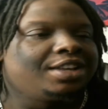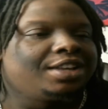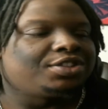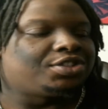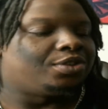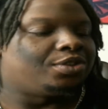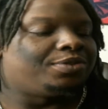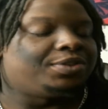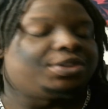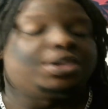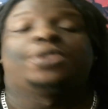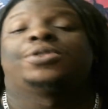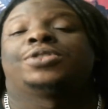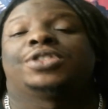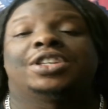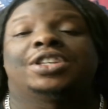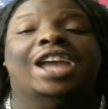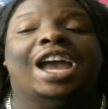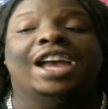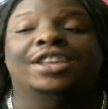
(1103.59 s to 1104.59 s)
So for those
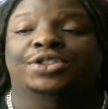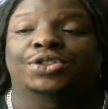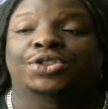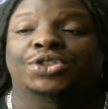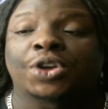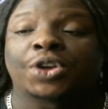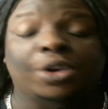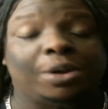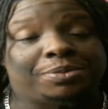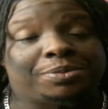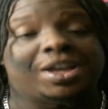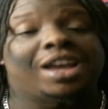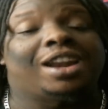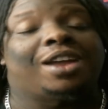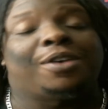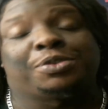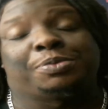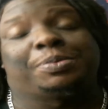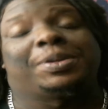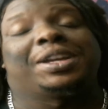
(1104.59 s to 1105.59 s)
of you guys who showed up, thought
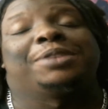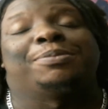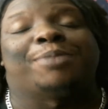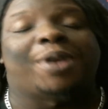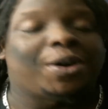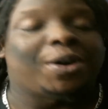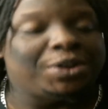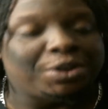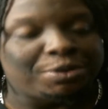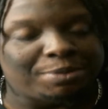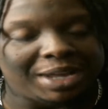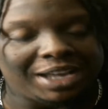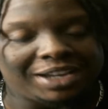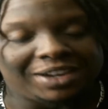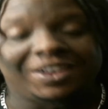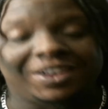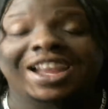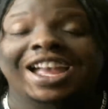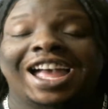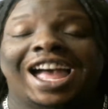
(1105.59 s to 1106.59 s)
I was playing Mario
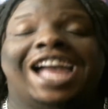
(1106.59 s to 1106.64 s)
Maker,